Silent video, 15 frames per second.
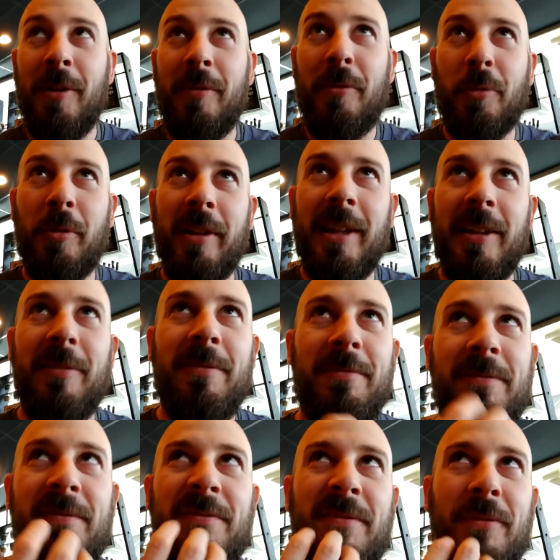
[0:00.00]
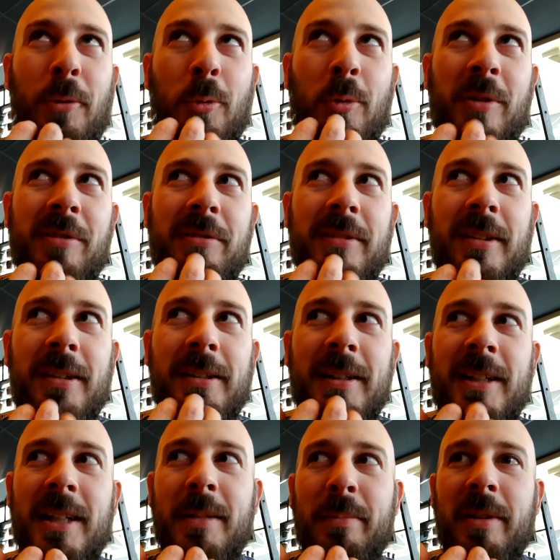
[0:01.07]
for the 4th
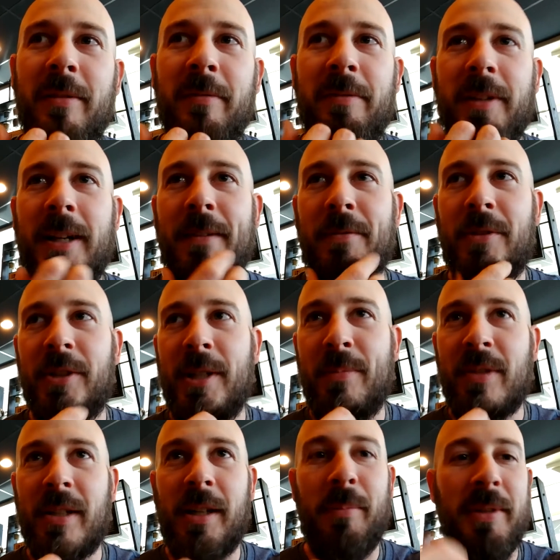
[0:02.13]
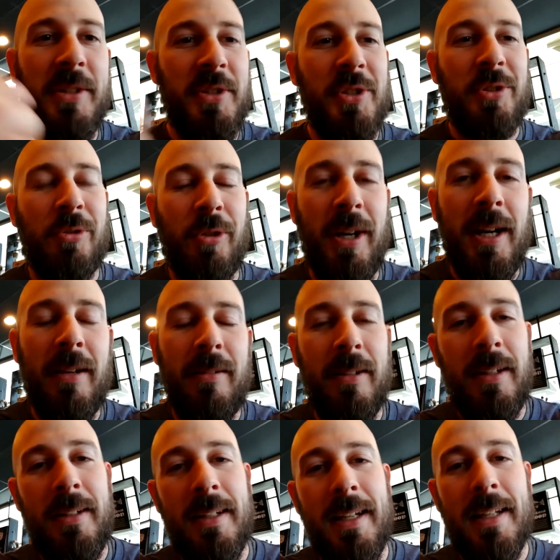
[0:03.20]
time in 5 trips that I've been
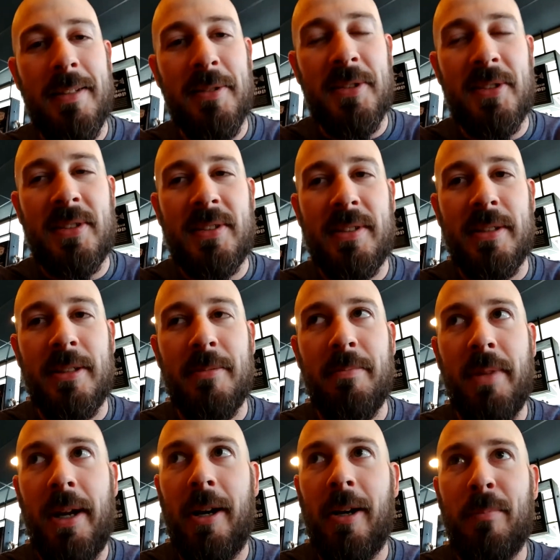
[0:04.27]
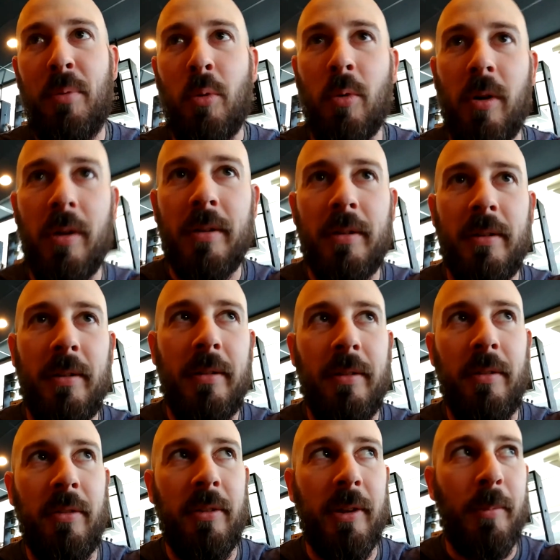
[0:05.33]
stranded in some airport
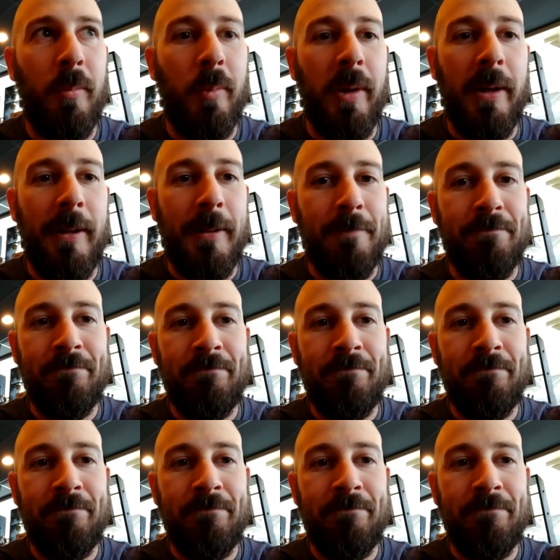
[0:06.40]
somewhere.